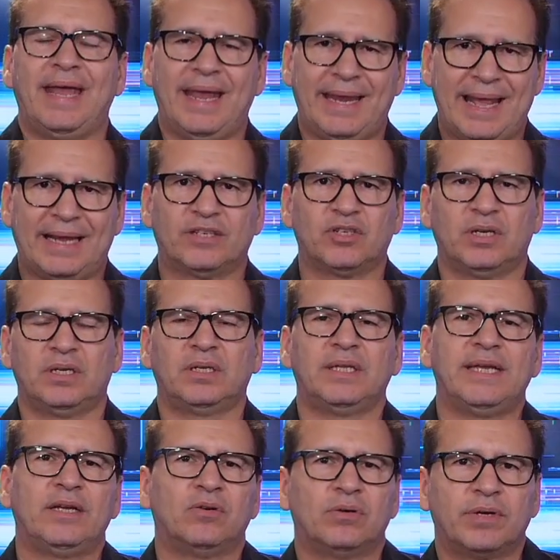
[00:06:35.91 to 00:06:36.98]
and actually
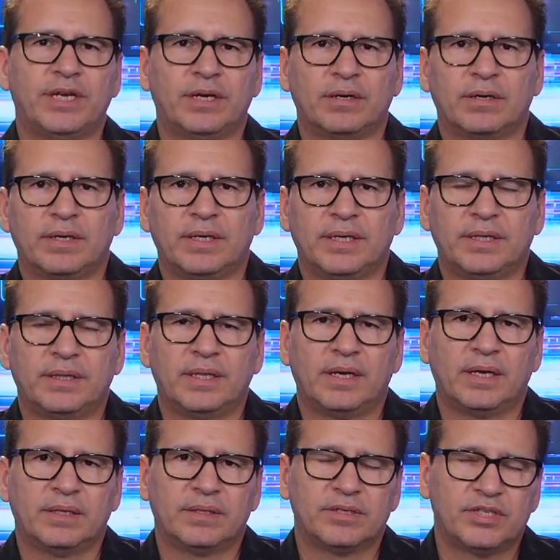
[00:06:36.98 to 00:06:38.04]
legal here in
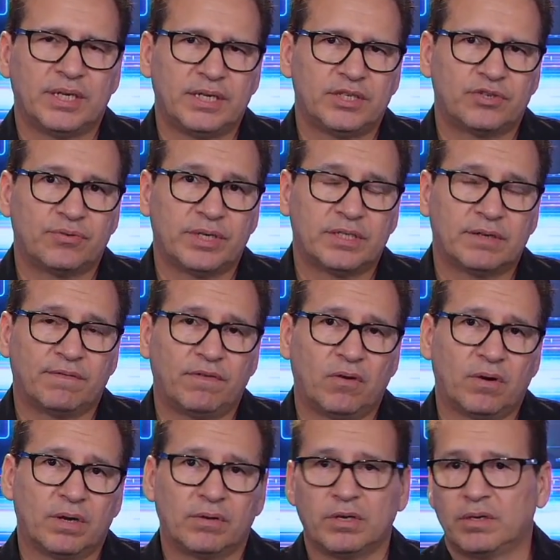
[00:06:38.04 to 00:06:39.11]
the, the city streets of Florida.